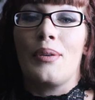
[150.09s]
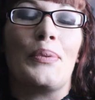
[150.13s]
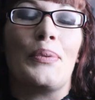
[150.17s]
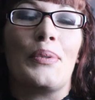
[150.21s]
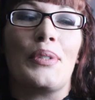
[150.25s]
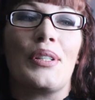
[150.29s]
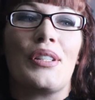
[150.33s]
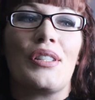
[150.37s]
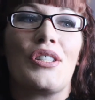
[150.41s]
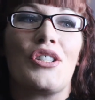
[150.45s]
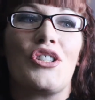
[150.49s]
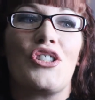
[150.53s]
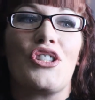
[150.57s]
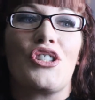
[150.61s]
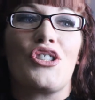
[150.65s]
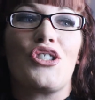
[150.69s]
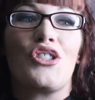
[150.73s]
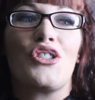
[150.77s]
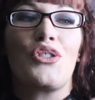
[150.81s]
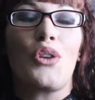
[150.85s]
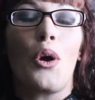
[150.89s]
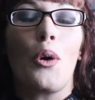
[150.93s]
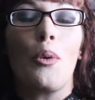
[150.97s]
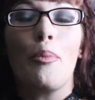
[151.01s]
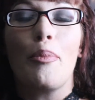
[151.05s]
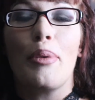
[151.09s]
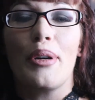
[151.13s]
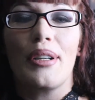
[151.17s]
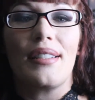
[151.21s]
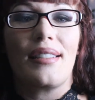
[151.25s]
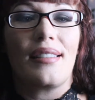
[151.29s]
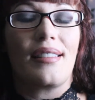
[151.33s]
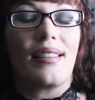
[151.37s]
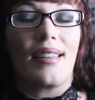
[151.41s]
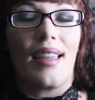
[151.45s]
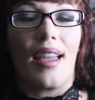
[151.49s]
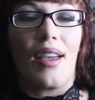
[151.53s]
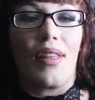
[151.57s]
was just so
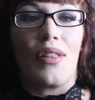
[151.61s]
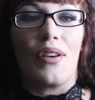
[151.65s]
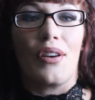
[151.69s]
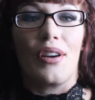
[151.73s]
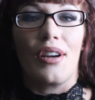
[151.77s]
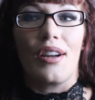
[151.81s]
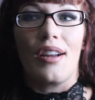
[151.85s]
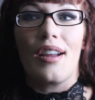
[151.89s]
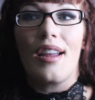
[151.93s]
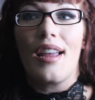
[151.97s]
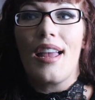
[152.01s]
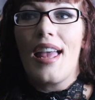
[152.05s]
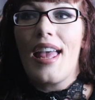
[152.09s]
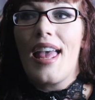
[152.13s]
put together,